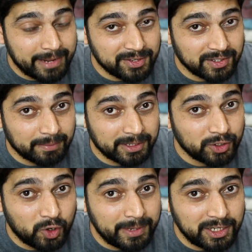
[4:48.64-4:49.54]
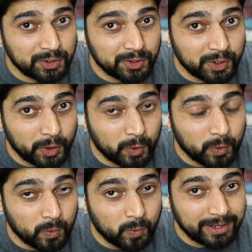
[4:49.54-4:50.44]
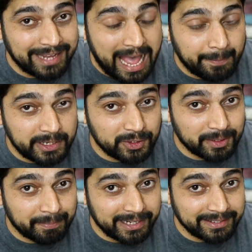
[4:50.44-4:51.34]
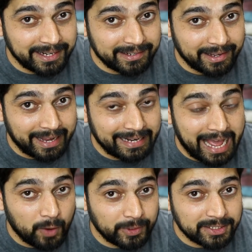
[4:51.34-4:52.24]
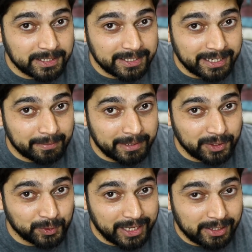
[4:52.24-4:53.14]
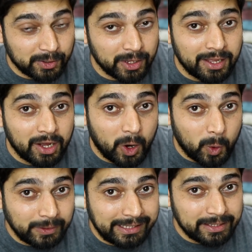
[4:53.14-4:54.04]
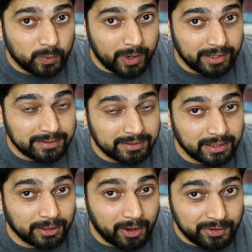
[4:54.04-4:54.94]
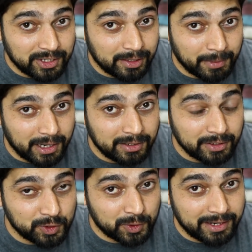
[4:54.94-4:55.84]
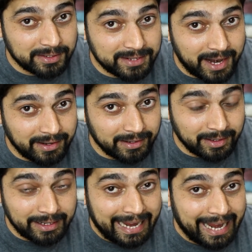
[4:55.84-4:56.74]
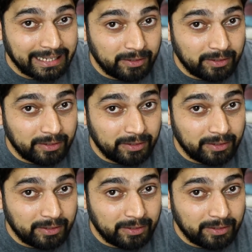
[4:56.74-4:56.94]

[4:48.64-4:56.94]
magical, but nobody should know what happened to the pink data and how it turned up into yellow. Only the ones, the logical part, should understand it. And